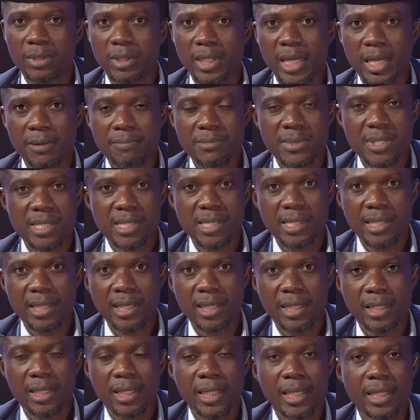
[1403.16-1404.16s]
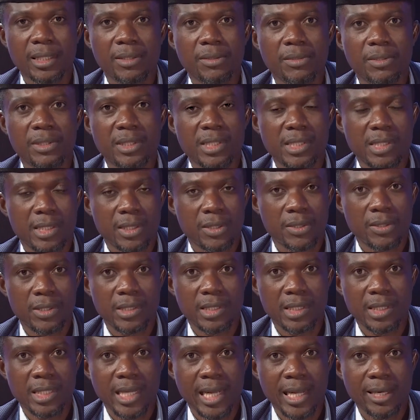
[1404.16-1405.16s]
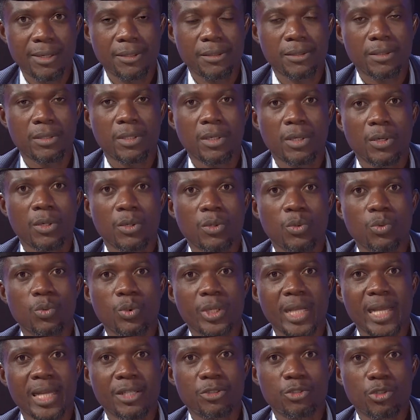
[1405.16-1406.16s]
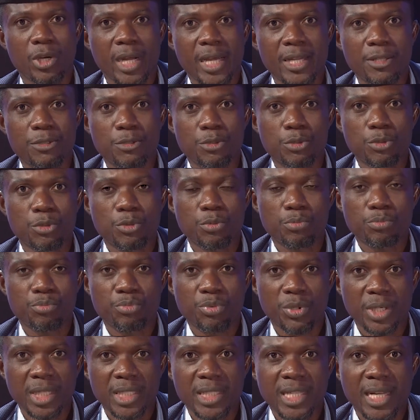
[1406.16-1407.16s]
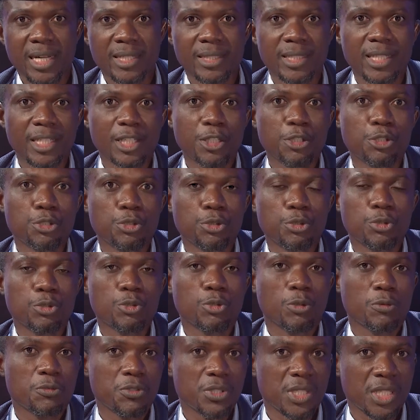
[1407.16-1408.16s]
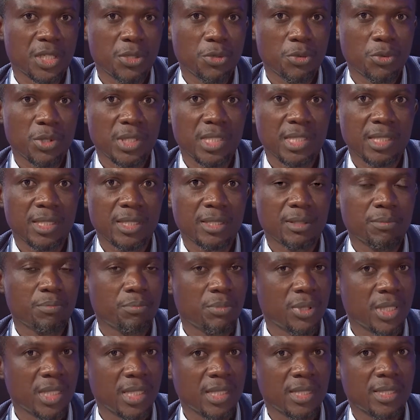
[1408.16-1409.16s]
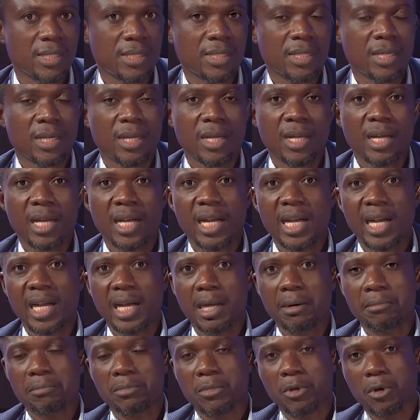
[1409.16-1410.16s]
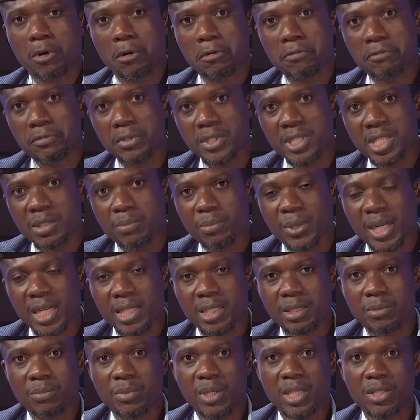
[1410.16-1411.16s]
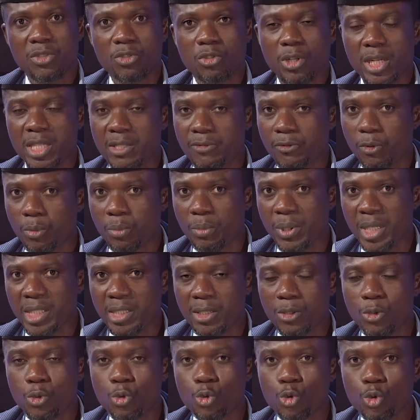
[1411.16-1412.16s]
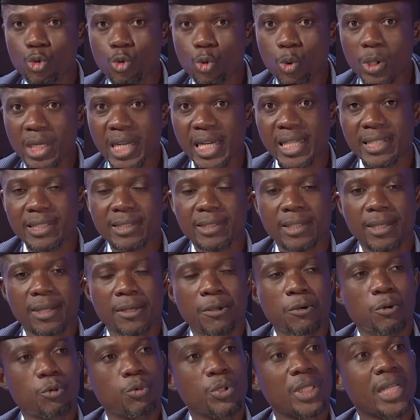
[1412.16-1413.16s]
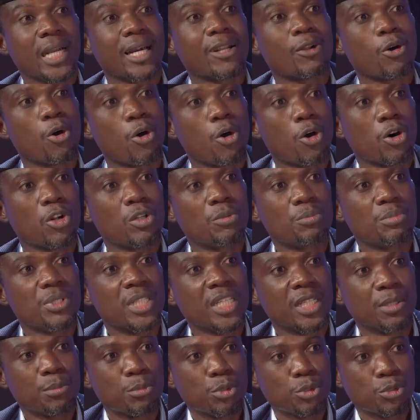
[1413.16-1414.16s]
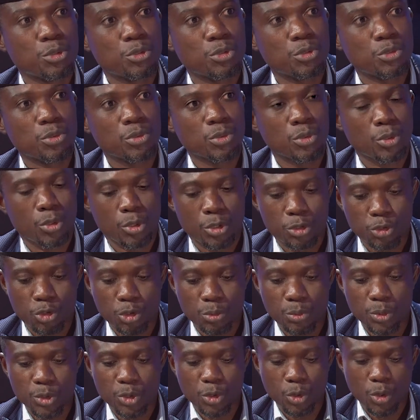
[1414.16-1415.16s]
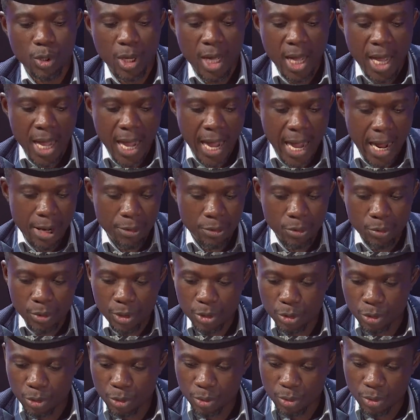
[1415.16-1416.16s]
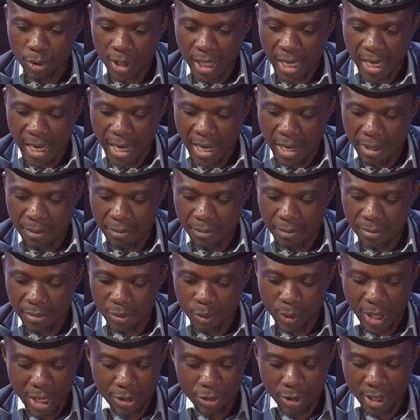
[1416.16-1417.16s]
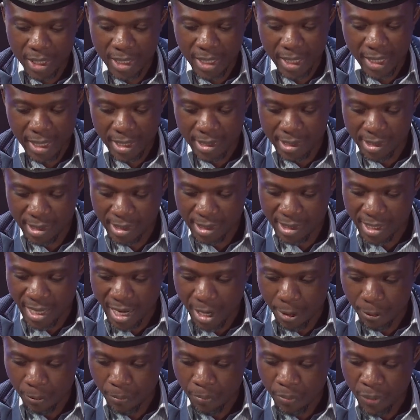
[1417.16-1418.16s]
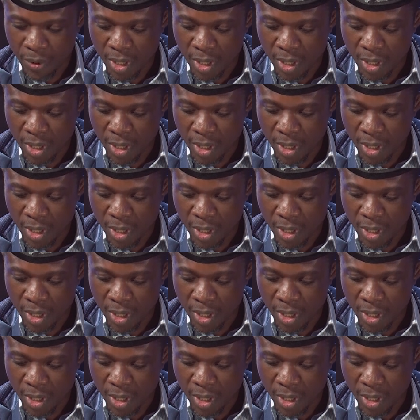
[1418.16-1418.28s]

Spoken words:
MTA and on the security dialogue, we are trying to break down the issues of security, peace, conflict management, transformation, so that we can all be able to contribute. So I will want to, we are drawing the curtains down.